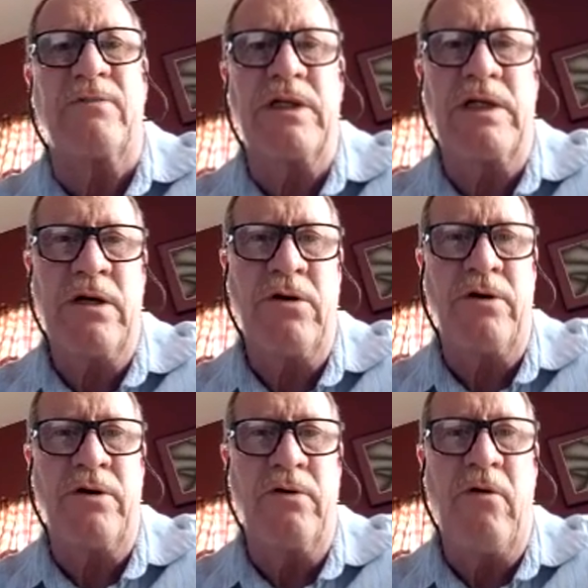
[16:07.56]
to
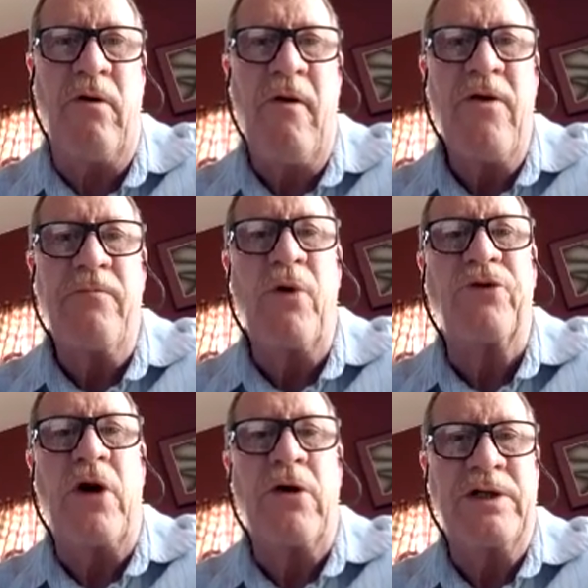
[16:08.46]
material, both
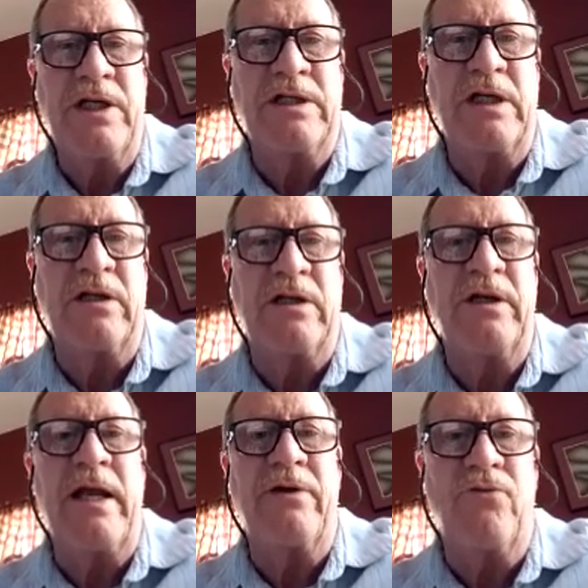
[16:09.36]

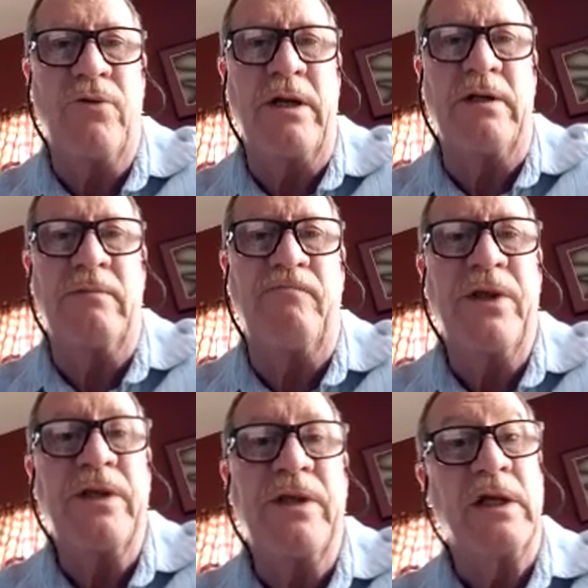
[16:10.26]
artistically and written,
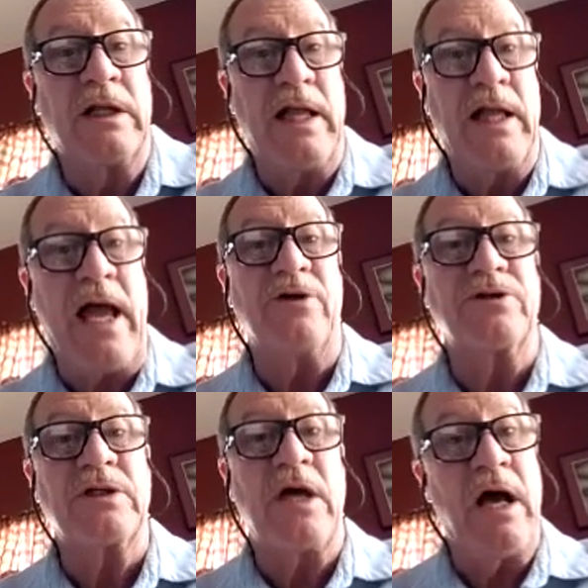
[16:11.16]
that
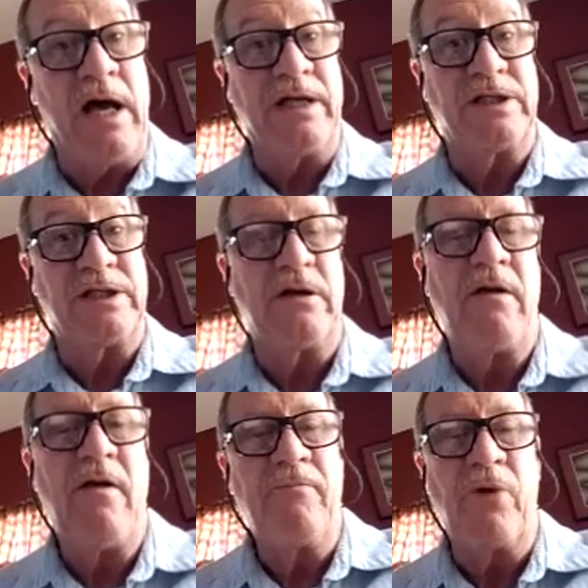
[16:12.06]
allows us,
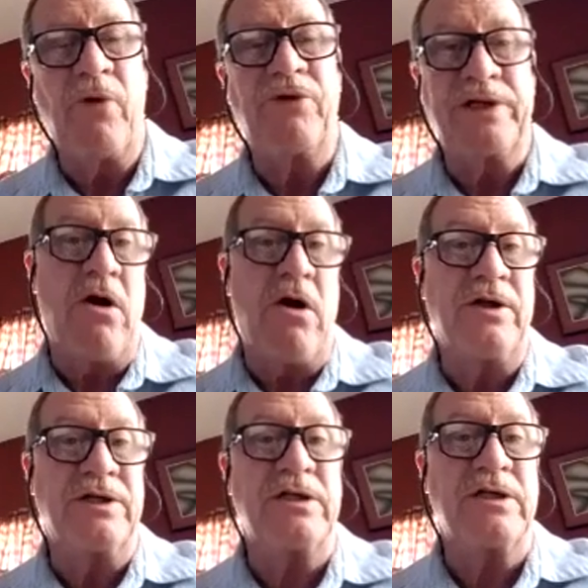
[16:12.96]
both as
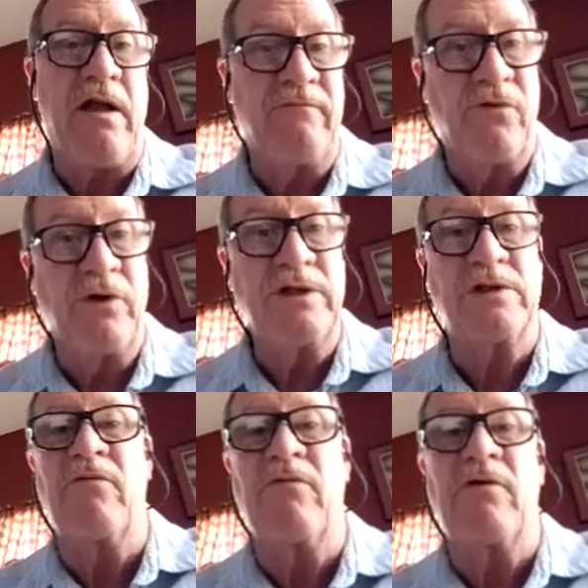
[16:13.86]
artists and
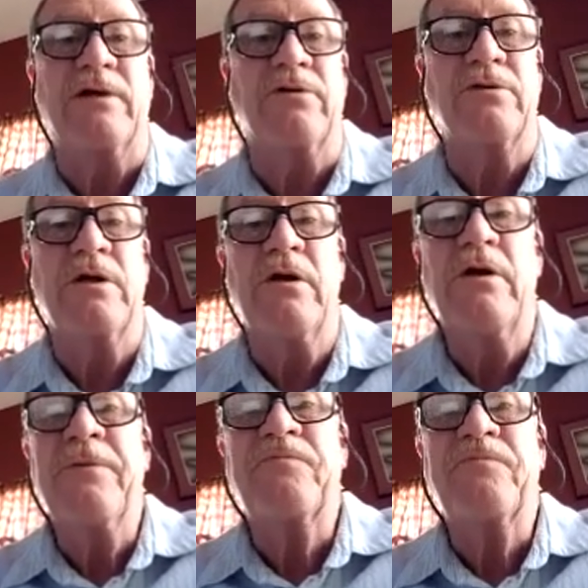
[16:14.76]
voiceover actors,
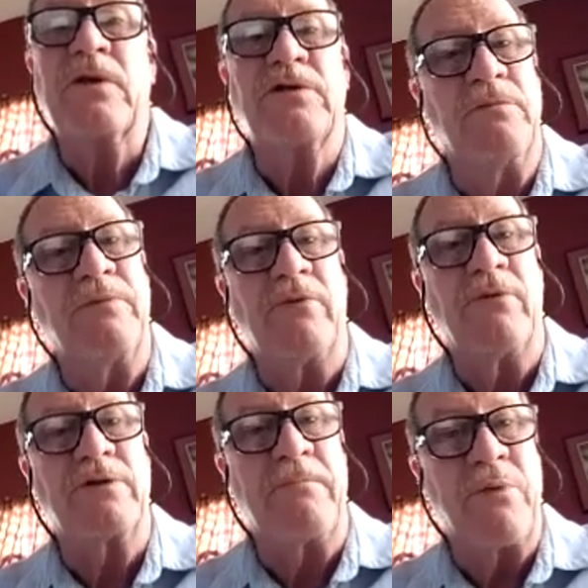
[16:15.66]
to be able
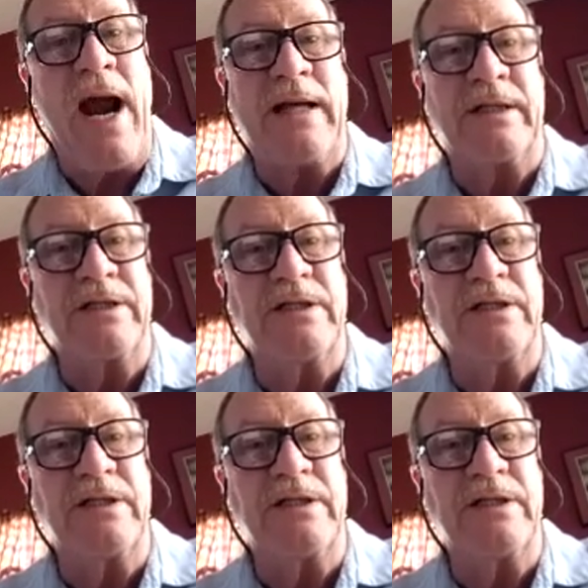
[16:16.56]
to practice,